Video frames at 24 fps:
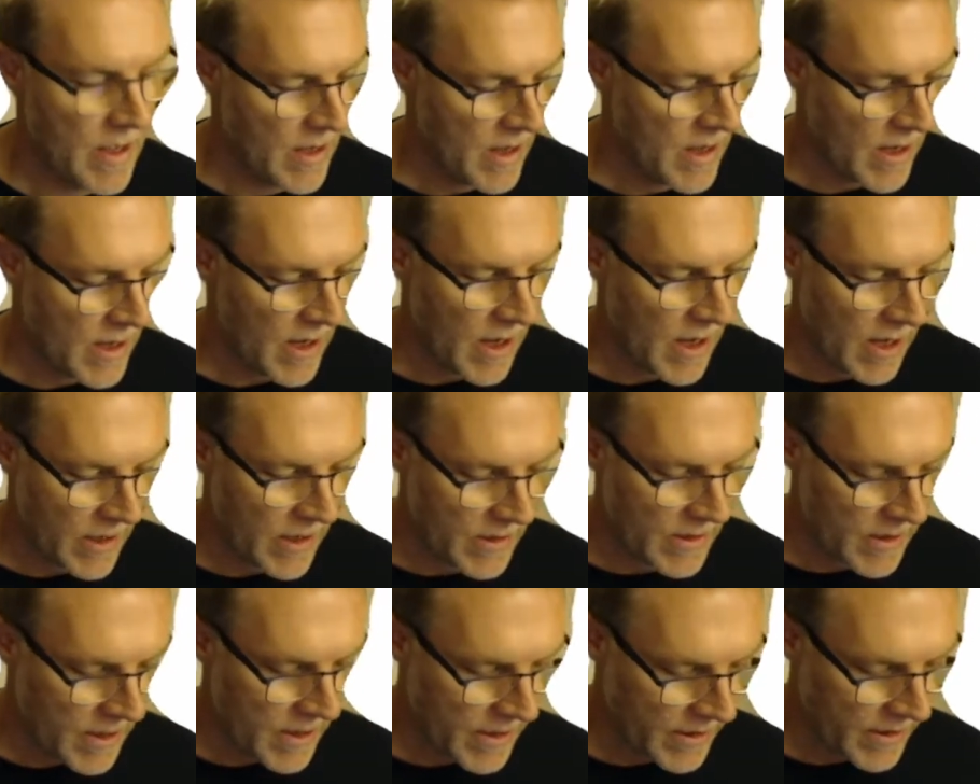and
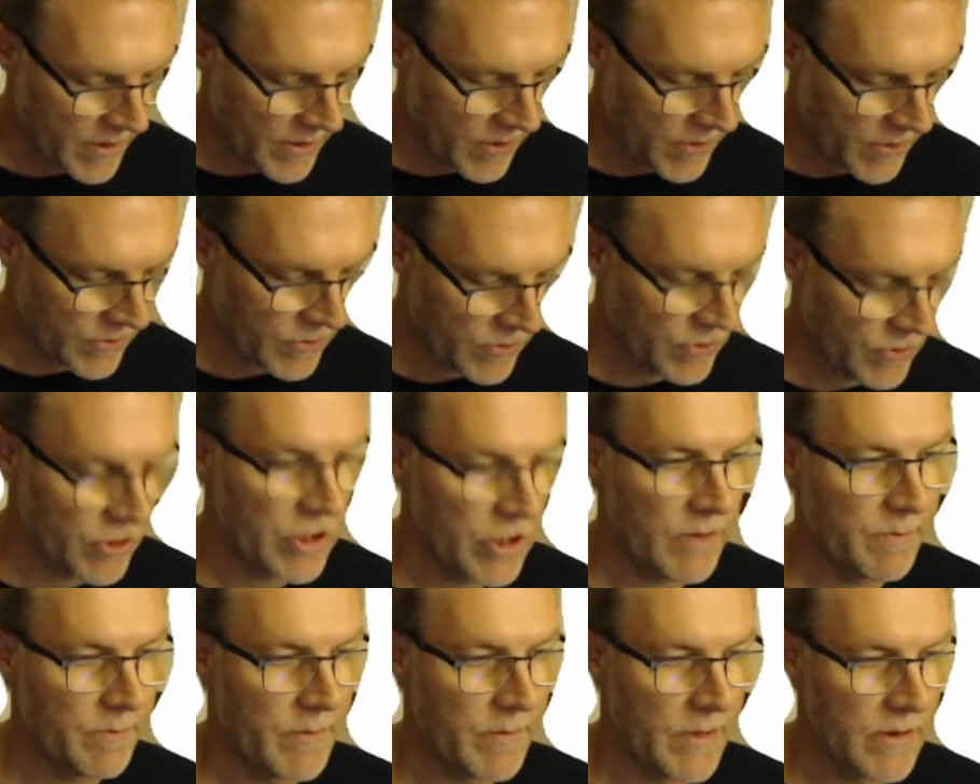I go to
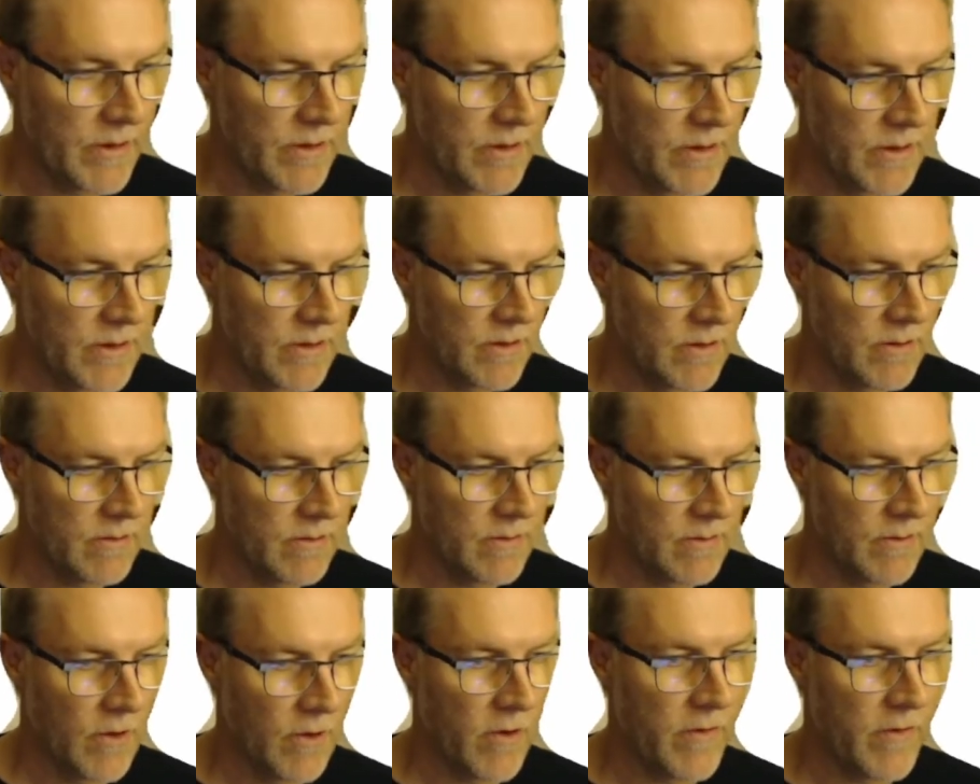shipments
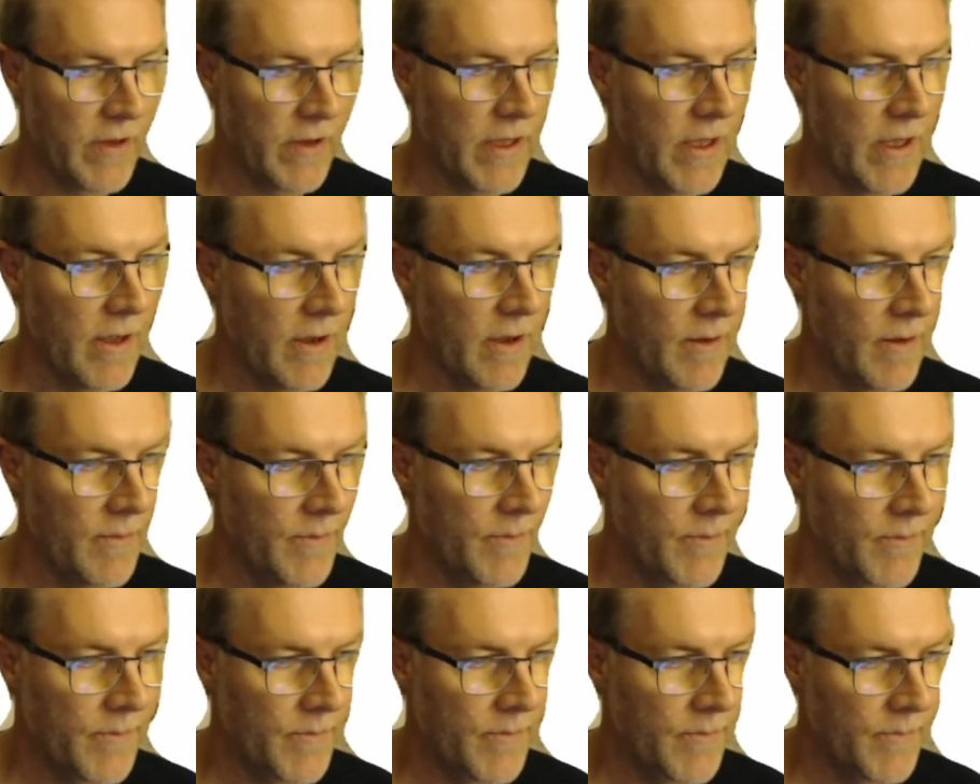over here,
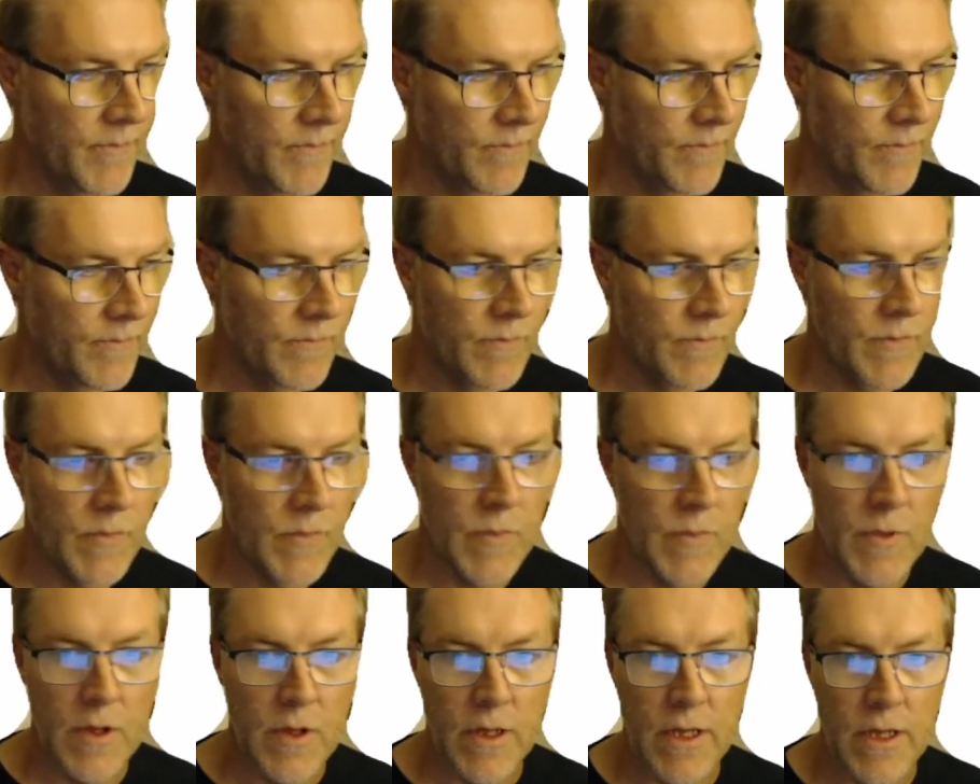
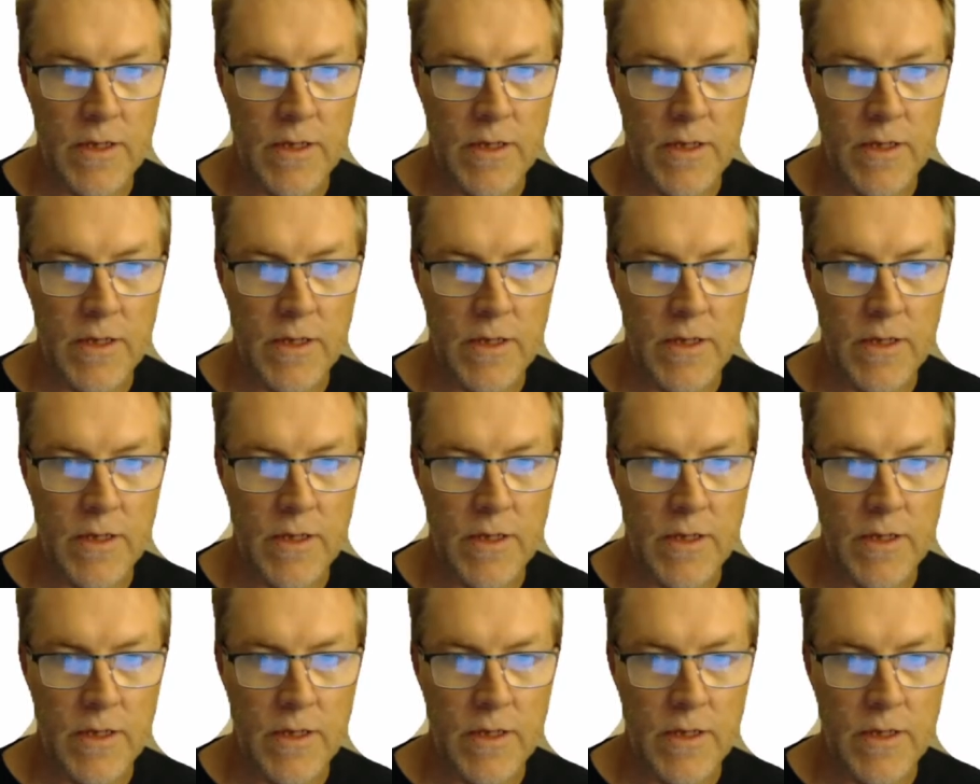let's